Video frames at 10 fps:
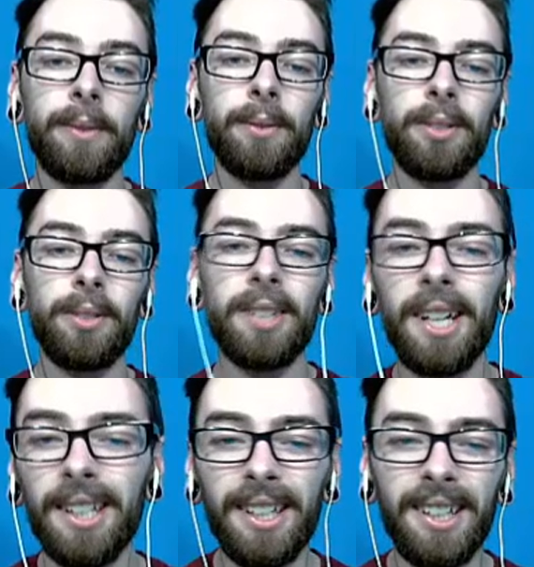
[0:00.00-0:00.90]
Just
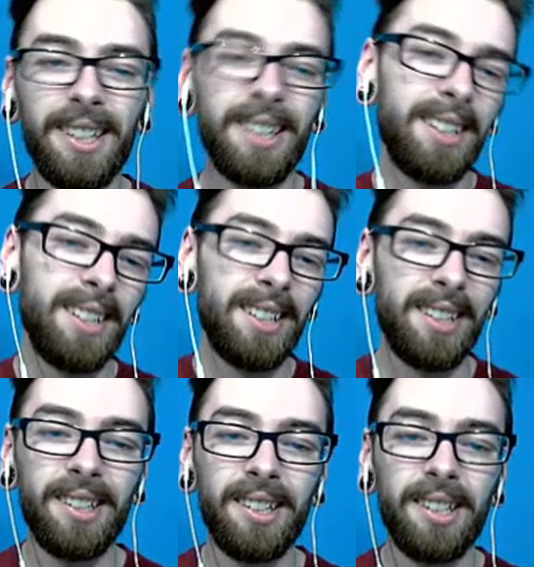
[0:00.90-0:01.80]
kind
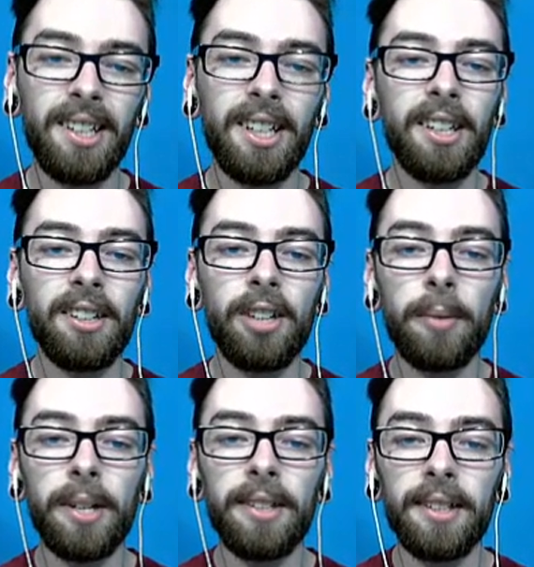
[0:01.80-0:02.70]
of... So I'm
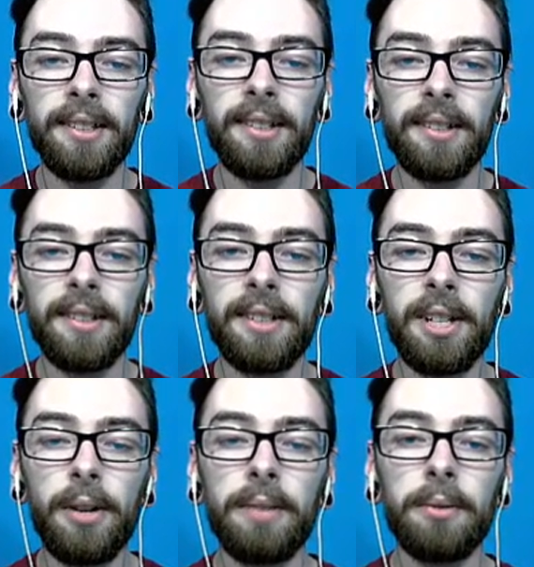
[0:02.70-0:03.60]
guessing this is the
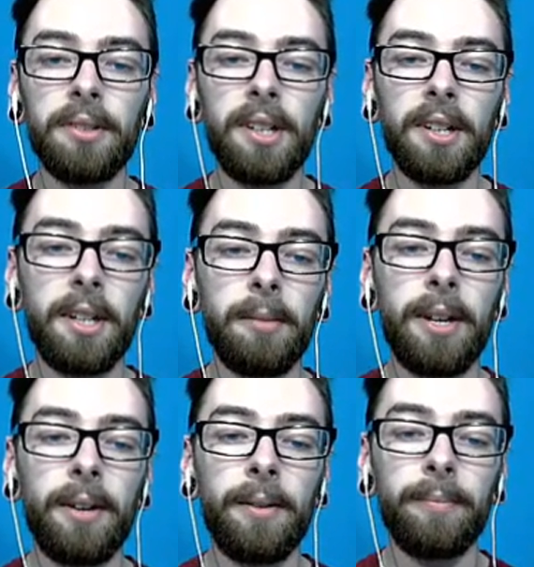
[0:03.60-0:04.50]
stone everyone's talking
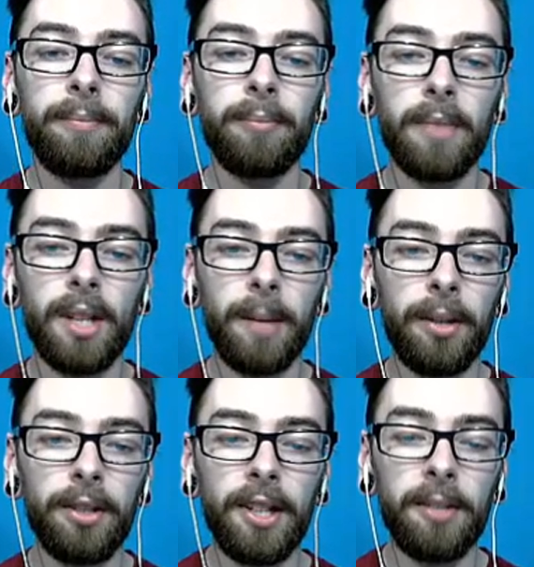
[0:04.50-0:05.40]
about. I
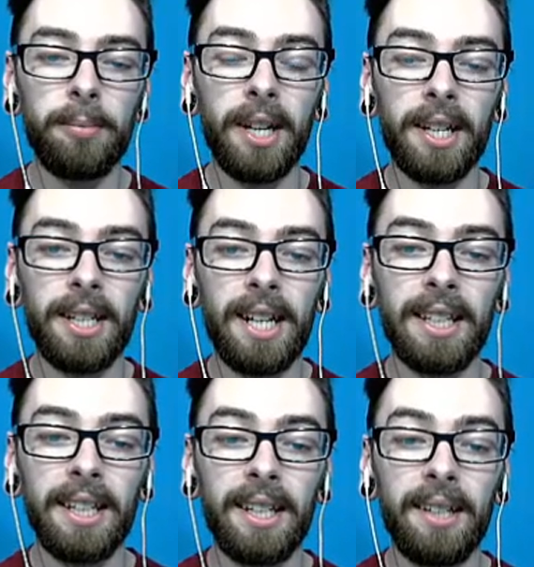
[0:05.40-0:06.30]
apologize, but I cannot
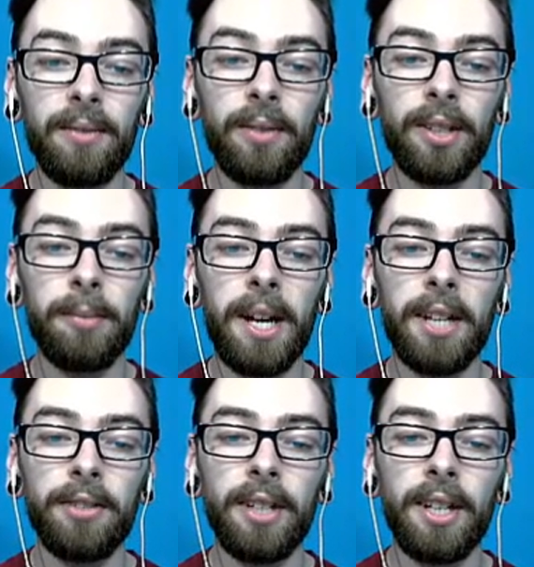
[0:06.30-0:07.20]
let any civilians
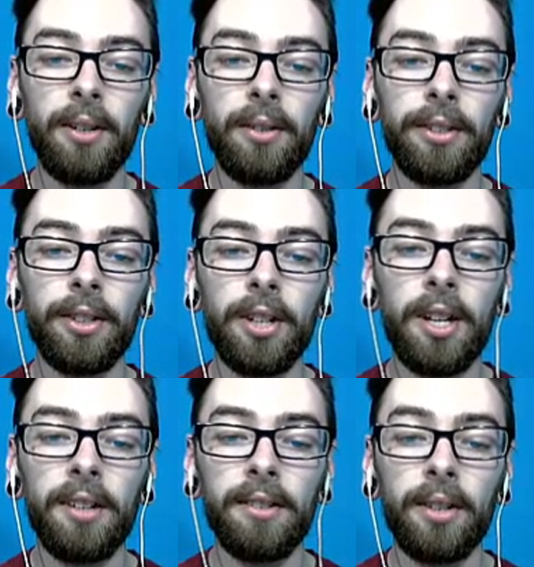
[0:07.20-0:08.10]
pass right now. The
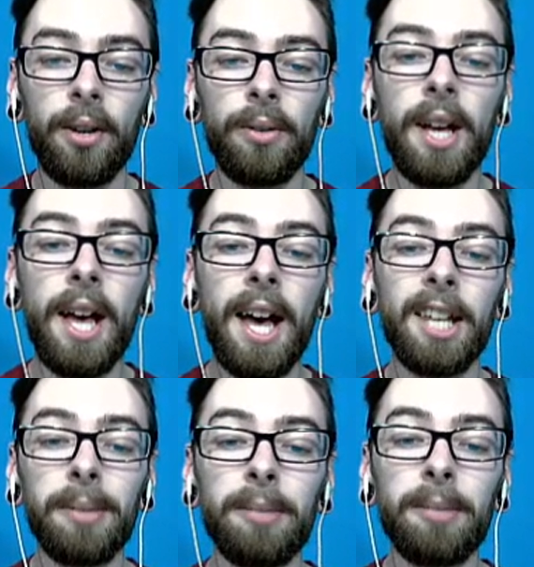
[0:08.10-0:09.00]
Draconis Stone
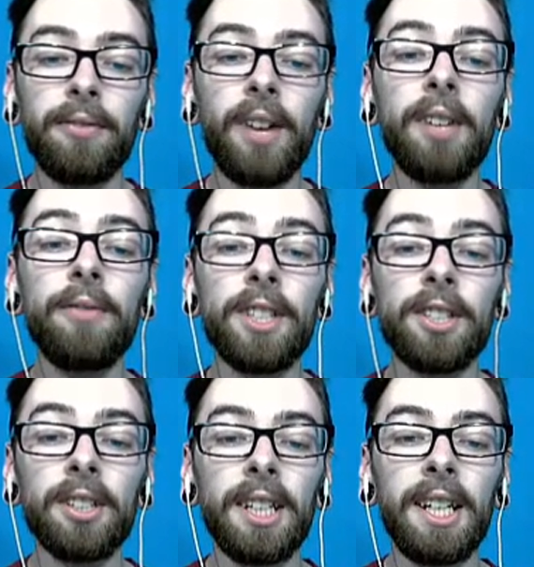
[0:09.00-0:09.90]
has been
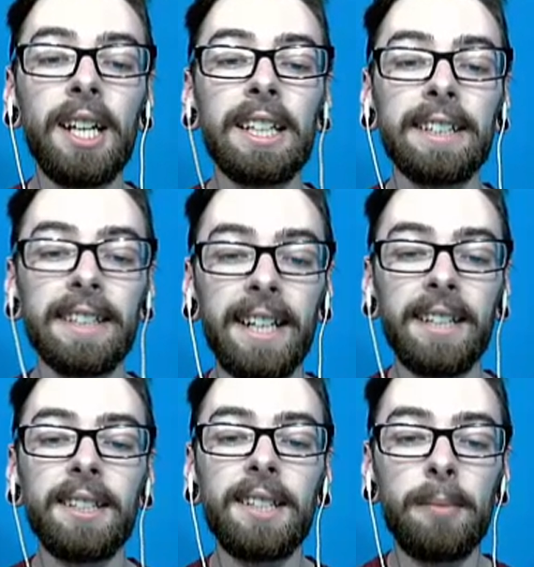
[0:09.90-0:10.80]
unofficially
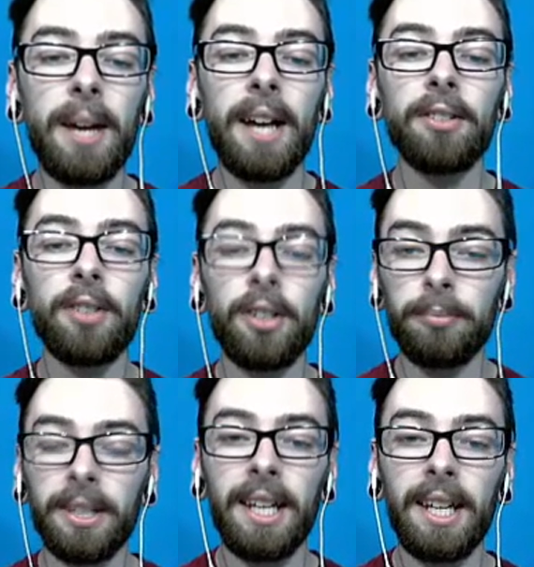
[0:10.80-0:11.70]
linked to Team Asgard's
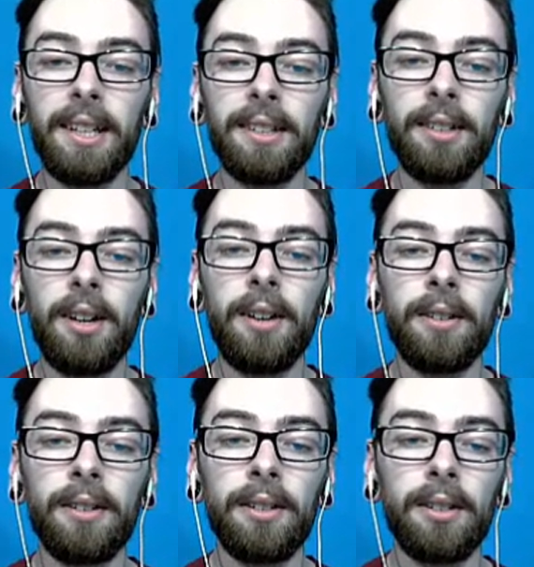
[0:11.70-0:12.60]
plans. Huh.
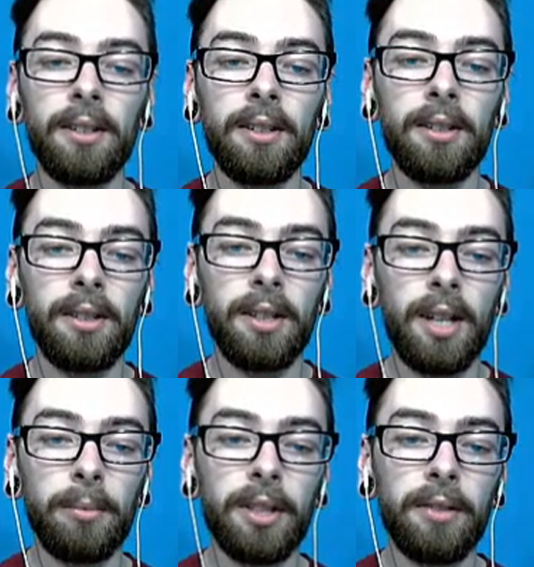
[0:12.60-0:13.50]

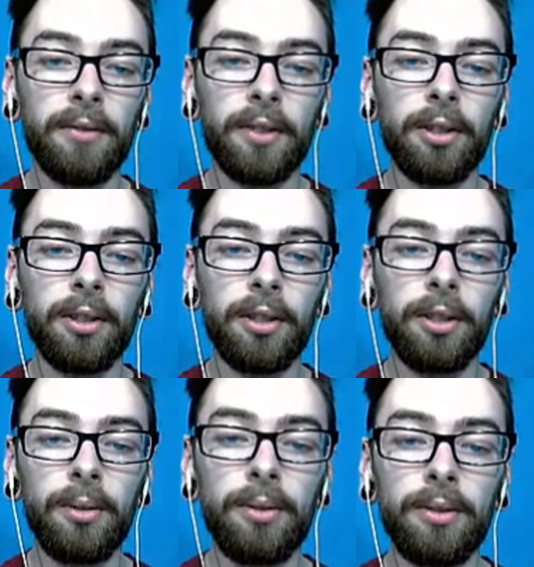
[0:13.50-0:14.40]
I'm looking for
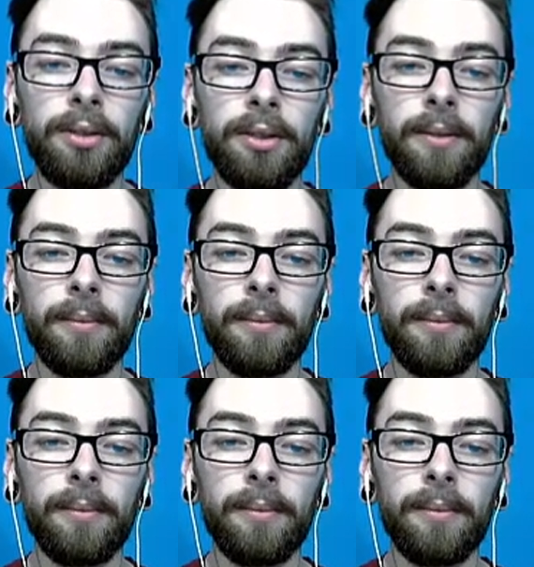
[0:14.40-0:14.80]
clues.